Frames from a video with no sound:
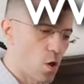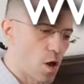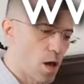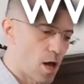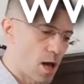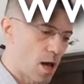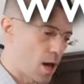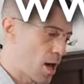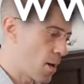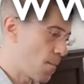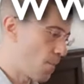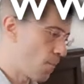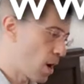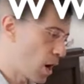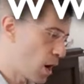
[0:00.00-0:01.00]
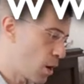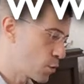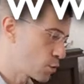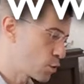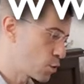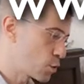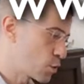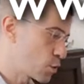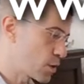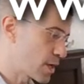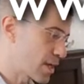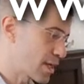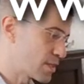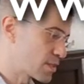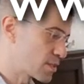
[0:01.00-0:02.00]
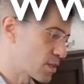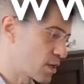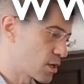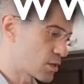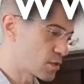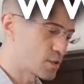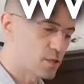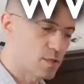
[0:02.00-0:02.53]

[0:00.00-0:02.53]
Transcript: how to insert